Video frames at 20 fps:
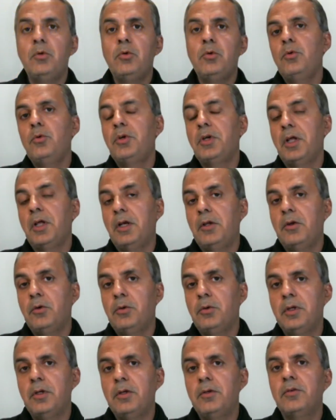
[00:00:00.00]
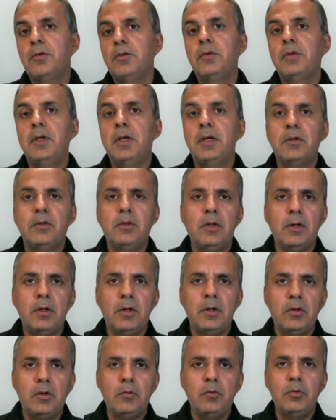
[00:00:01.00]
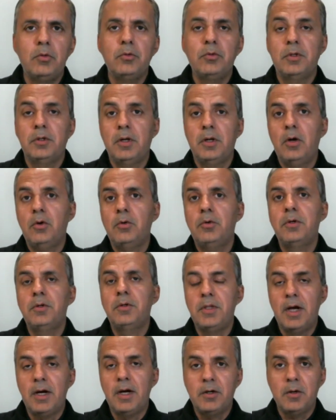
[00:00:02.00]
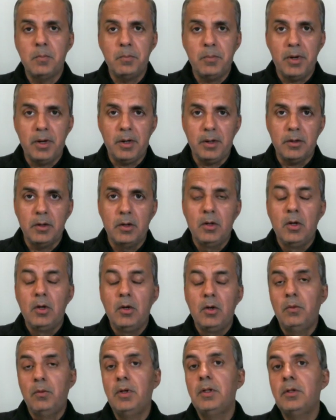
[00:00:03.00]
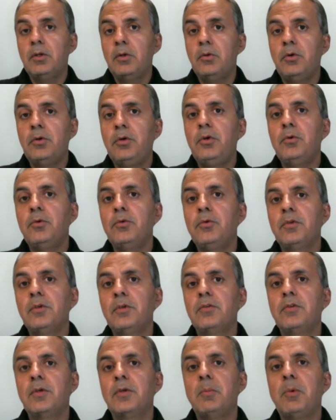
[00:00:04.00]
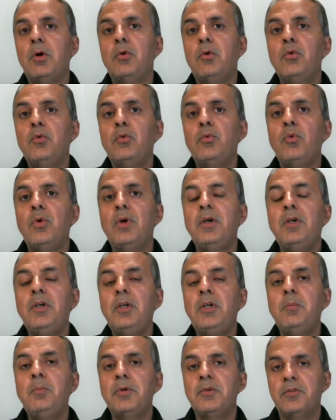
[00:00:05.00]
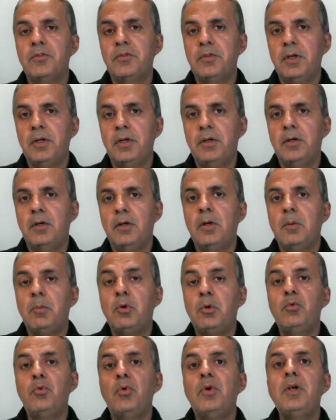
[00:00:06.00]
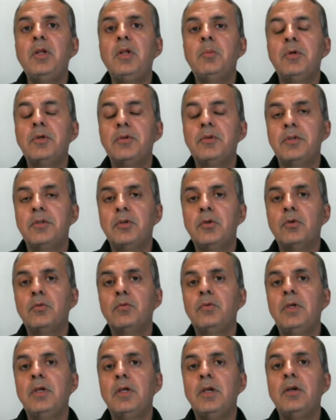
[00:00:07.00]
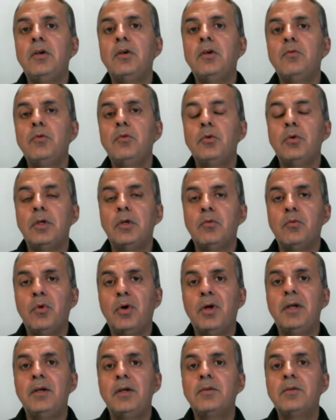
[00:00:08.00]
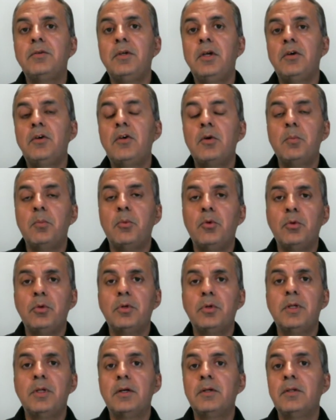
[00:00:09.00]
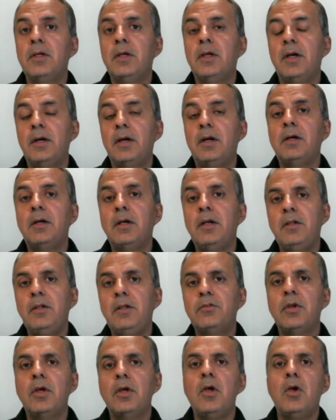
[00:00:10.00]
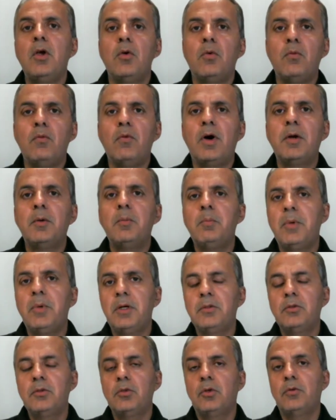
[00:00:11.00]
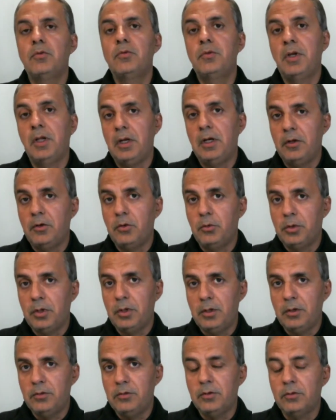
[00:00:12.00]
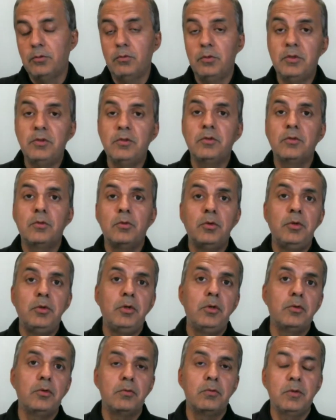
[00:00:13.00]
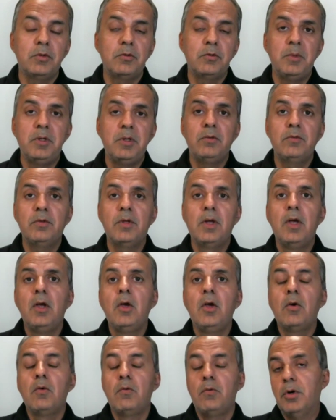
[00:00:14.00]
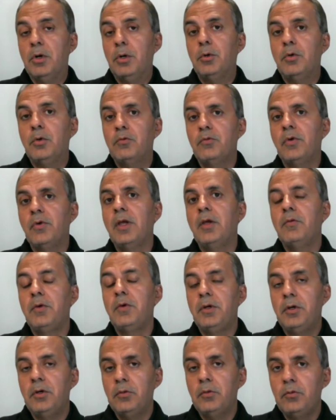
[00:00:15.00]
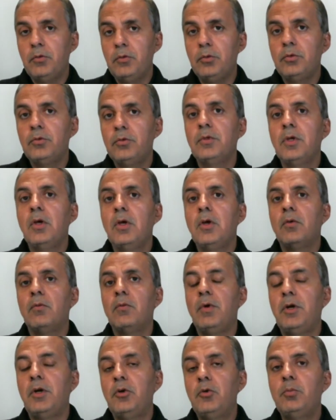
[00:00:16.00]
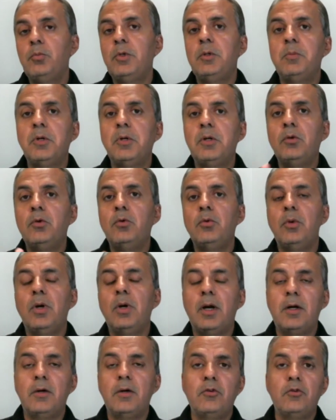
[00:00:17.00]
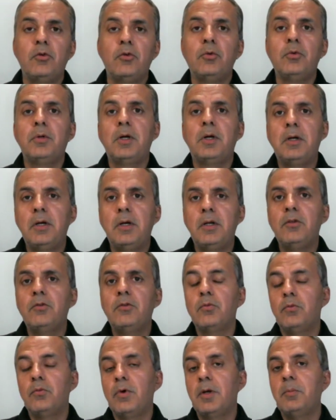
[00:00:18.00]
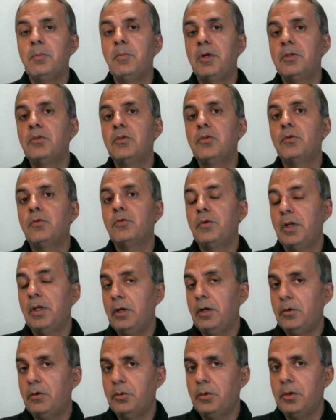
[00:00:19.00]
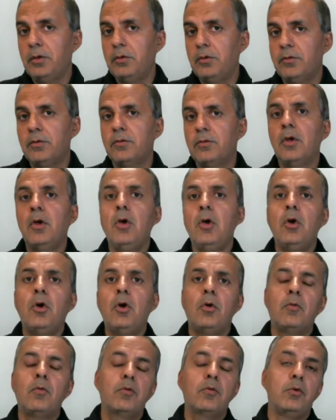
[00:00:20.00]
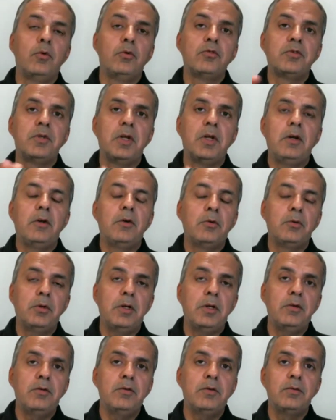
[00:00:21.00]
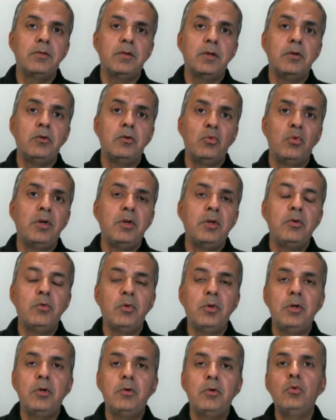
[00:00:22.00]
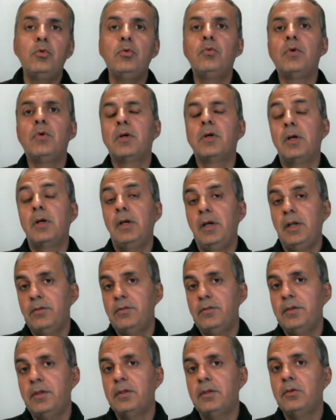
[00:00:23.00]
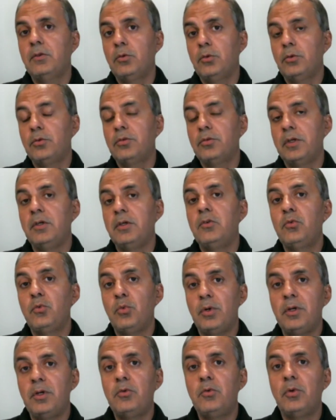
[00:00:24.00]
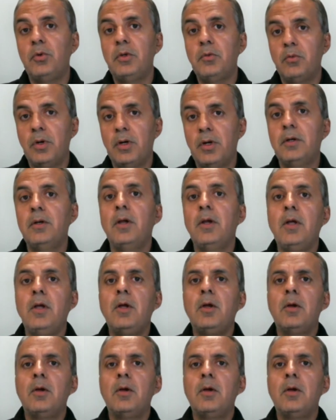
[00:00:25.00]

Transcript: who do telerotation get the interviews and how did that impact? Well, the good news is about 20%. About 20% of the interview invites did report that they had at least 1 month of telerotations, which is good news, which means one out of five interviews went to people who had shown at least 1 month of telerotations. Of course, telerotations in 2022 were less than those in 2021,